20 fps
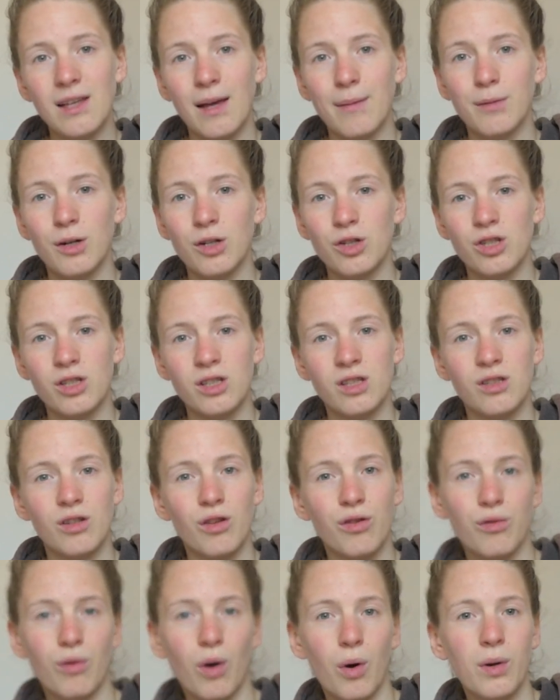I'm not just
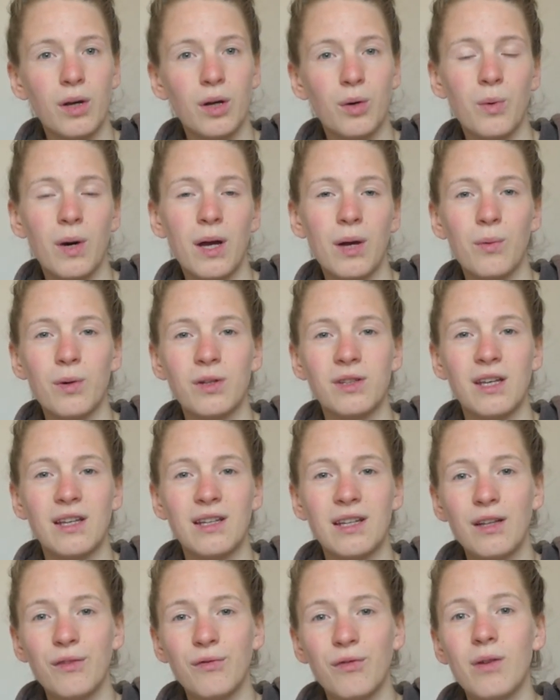throwing away what they
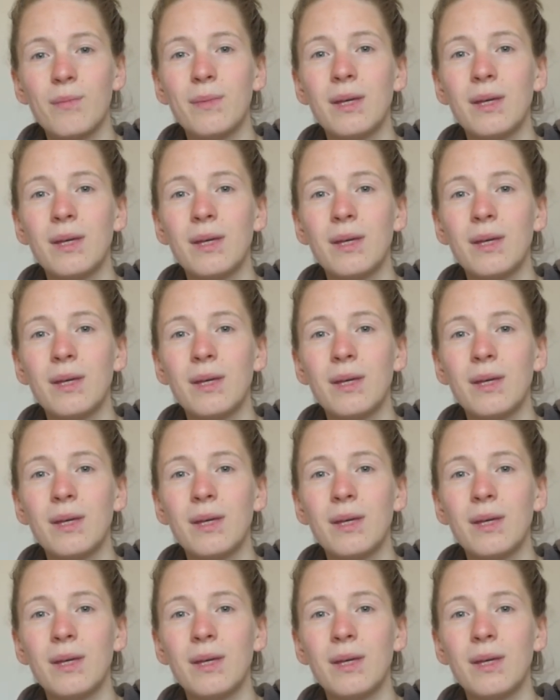did for